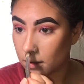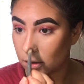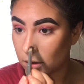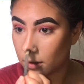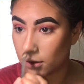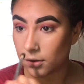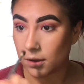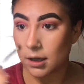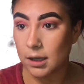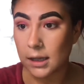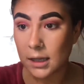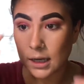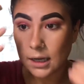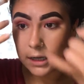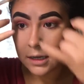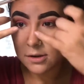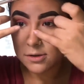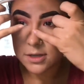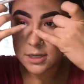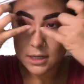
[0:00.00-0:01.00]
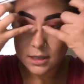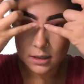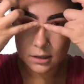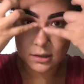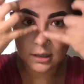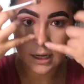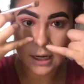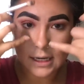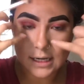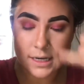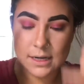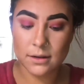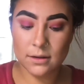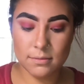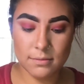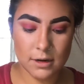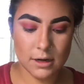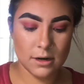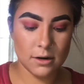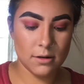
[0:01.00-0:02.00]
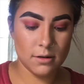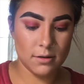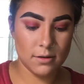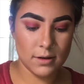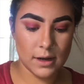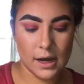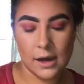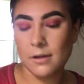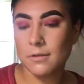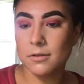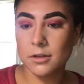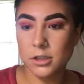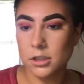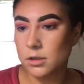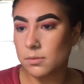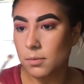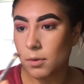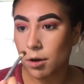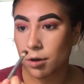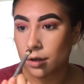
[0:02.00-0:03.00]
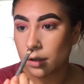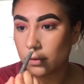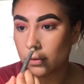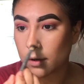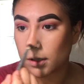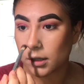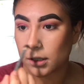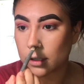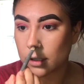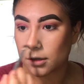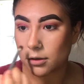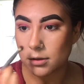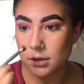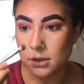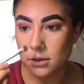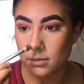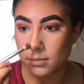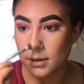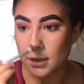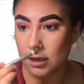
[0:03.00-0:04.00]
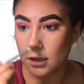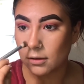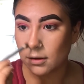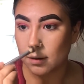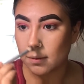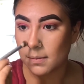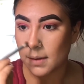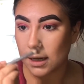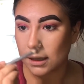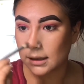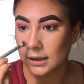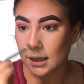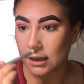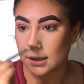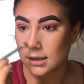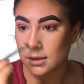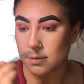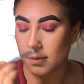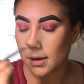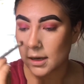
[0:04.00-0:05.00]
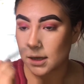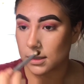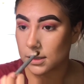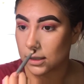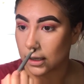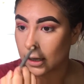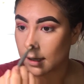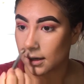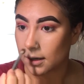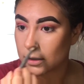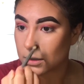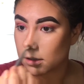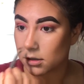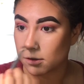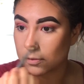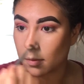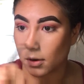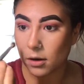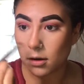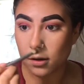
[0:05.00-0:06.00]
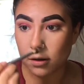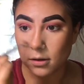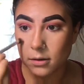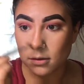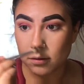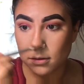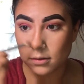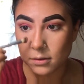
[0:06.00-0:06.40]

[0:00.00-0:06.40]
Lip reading: You can, like, you see the line down the middle, however small you want your nose to be, you can make that space like as small.